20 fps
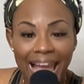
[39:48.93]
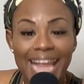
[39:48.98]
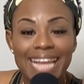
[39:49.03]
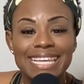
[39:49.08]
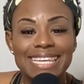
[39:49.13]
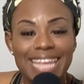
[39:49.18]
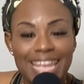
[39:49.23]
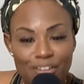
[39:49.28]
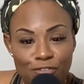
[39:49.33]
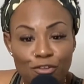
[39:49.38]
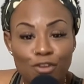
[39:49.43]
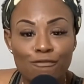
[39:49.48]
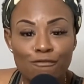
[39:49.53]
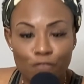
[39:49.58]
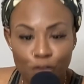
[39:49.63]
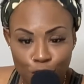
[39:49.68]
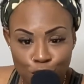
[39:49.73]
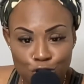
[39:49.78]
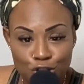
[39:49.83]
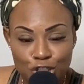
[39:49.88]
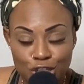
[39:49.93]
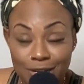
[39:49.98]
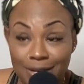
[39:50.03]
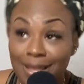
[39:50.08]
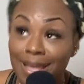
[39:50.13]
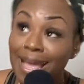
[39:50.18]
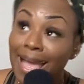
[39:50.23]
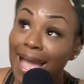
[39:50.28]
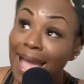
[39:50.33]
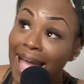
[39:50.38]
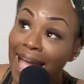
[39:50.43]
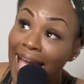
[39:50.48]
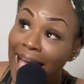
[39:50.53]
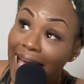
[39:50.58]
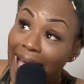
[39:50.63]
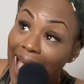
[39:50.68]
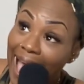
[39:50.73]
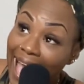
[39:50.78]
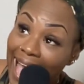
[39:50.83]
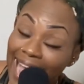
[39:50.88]
different version,
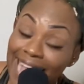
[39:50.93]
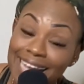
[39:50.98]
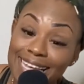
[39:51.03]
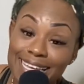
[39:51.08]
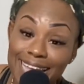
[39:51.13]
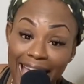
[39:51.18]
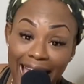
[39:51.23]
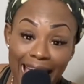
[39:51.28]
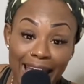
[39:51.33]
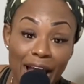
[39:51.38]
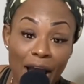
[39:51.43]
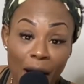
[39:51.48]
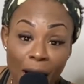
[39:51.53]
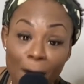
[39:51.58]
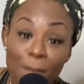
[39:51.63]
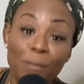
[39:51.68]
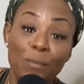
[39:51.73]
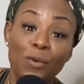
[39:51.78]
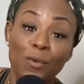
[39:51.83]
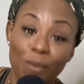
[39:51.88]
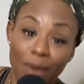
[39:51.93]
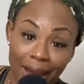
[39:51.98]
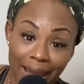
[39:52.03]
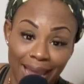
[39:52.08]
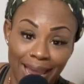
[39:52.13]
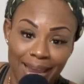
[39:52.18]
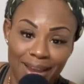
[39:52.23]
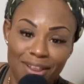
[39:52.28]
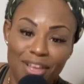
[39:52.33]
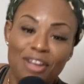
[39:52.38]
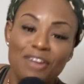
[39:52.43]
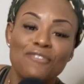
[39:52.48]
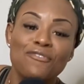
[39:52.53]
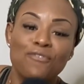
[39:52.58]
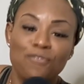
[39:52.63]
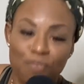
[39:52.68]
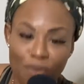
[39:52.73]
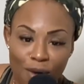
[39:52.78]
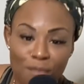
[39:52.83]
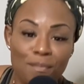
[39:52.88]
a upgrade
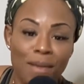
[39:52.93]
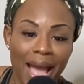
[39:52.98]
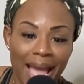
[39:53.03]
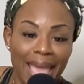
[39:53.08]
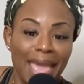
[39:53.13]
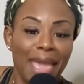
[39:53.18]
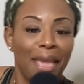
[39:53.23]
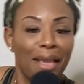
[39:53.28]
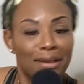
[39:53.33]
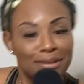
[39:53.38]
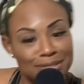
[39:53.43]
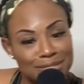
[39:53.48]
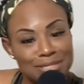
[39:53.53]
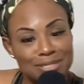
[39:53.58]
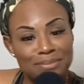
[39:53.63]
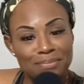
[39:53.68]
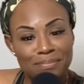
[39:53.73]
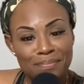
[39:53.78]
from my ex.